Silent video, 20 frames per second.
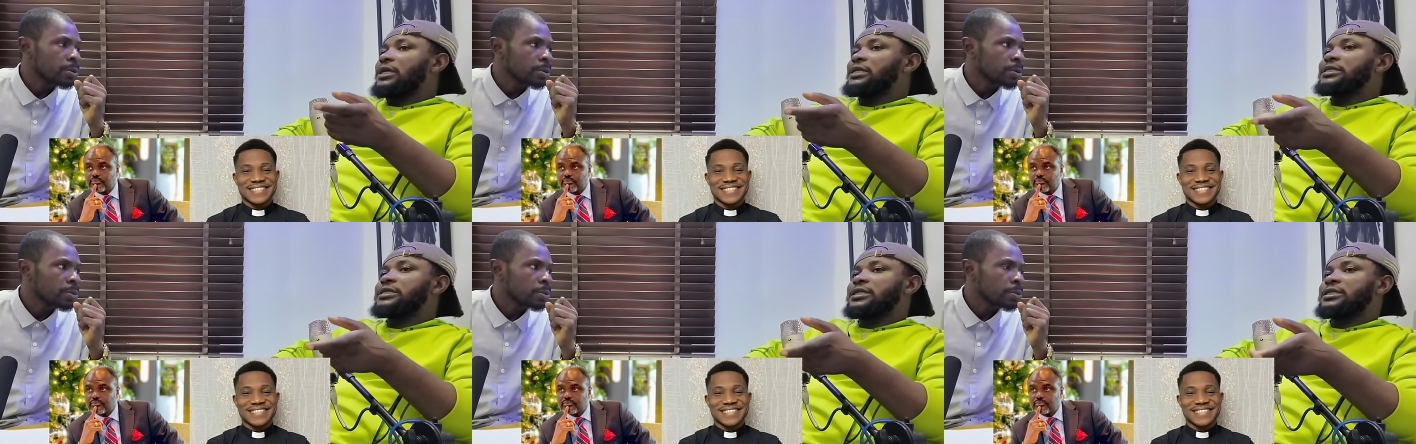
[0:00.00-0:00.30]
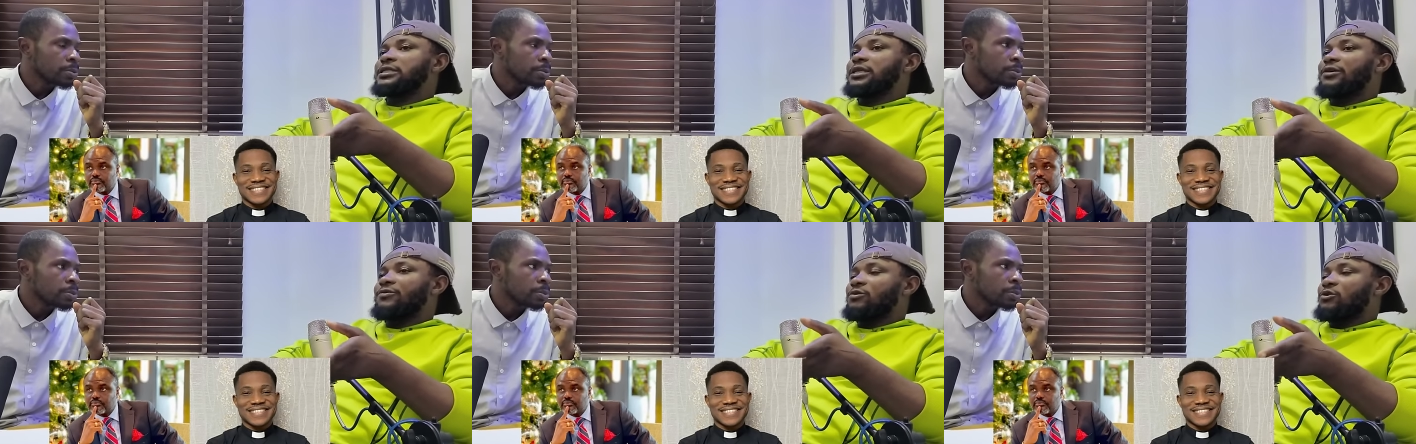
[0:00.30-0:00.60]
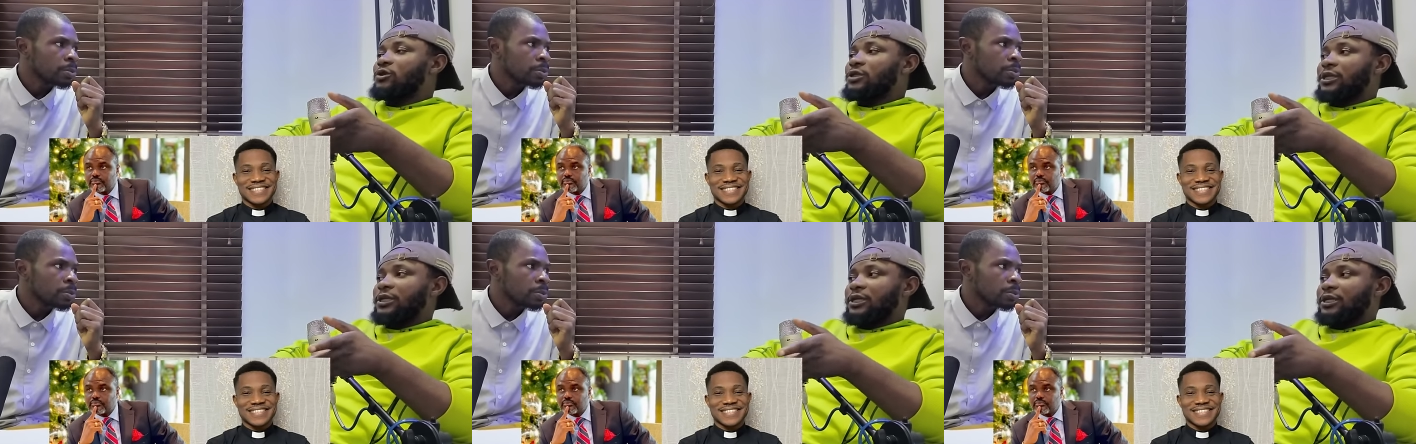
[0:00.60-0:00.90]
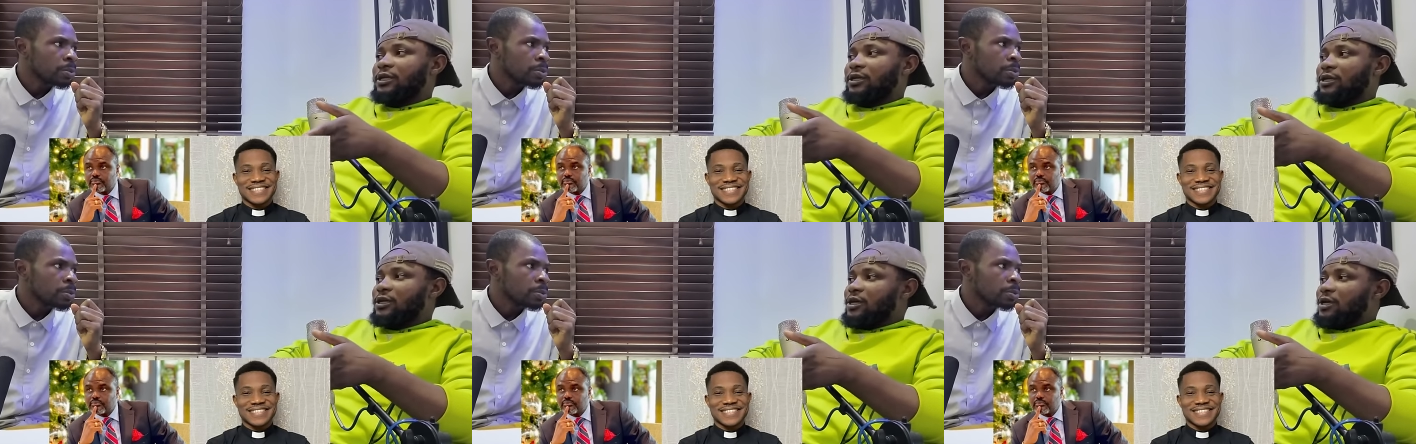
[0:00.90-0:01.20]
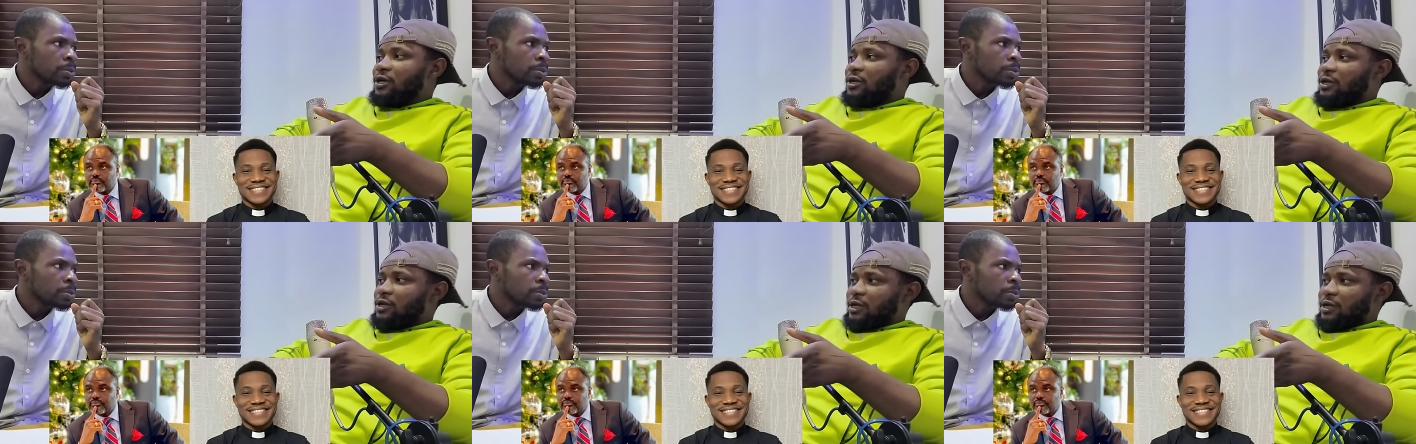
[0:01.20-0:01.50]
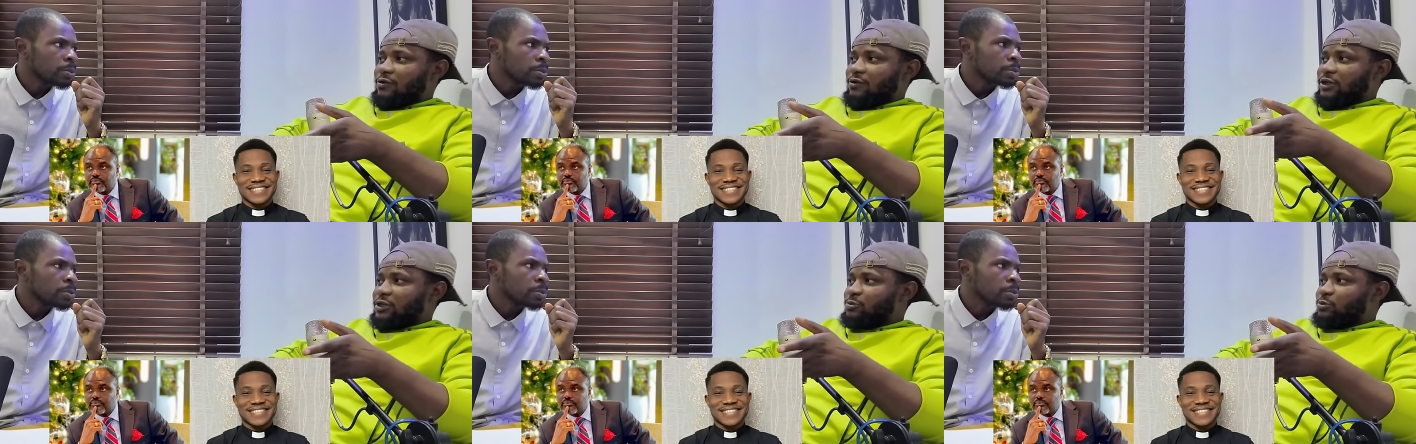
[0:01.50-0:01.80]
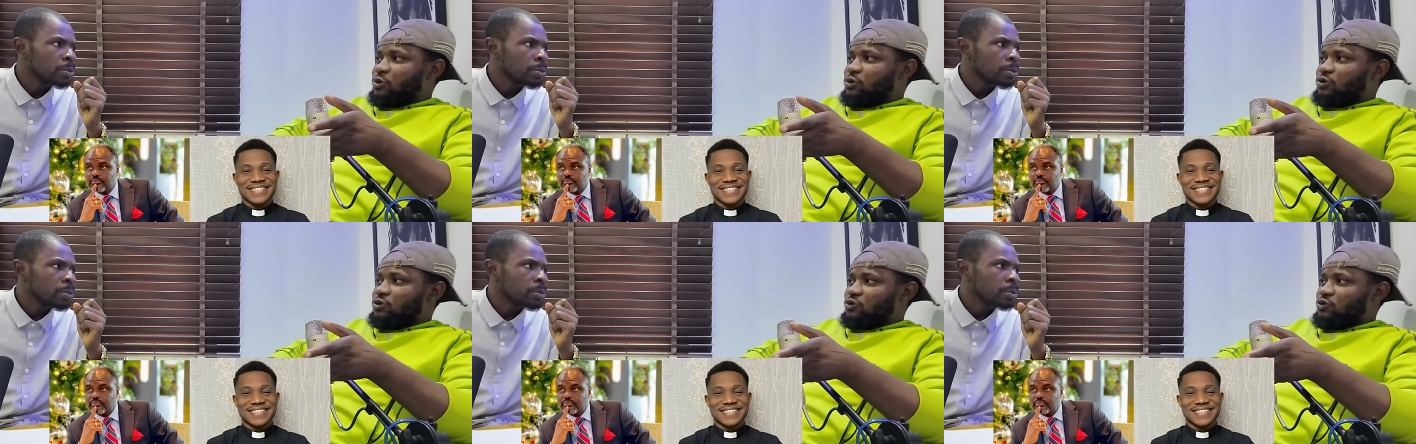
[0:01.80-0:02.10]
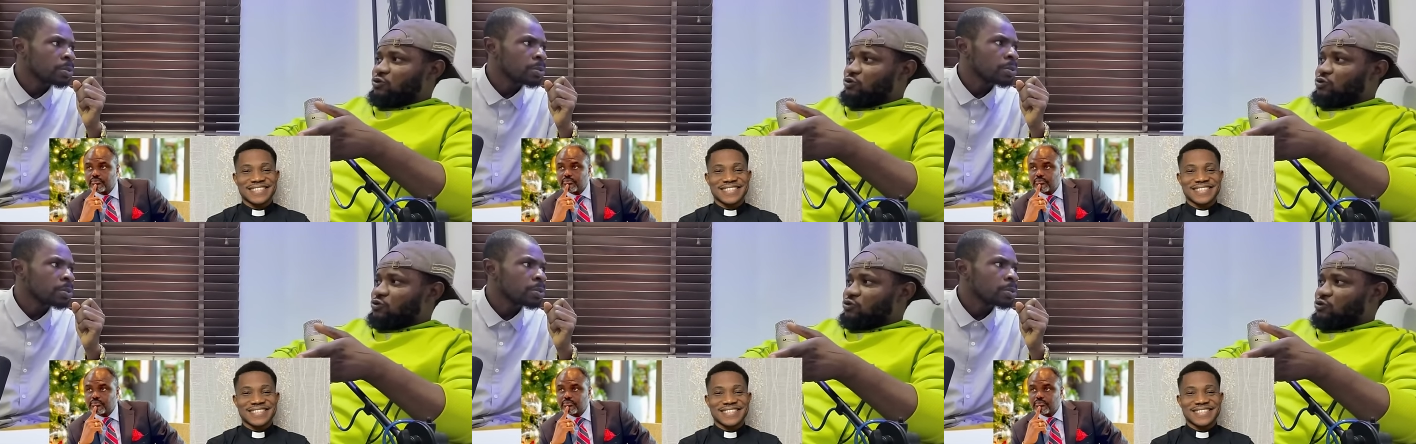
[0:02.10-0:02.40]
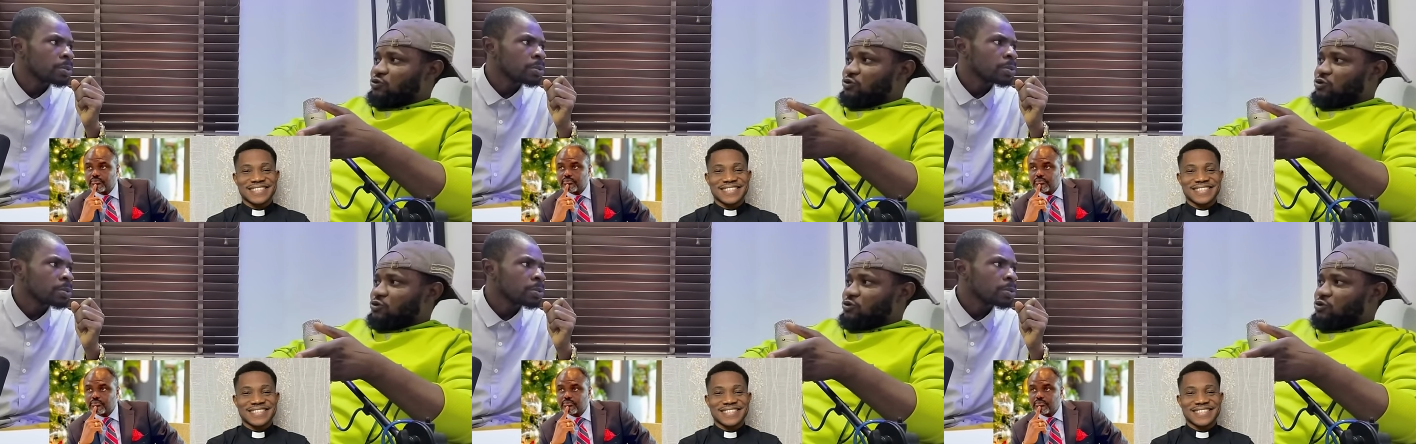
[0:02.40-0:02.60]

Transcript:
Speaker 1: Eze itself don't they uh, respond to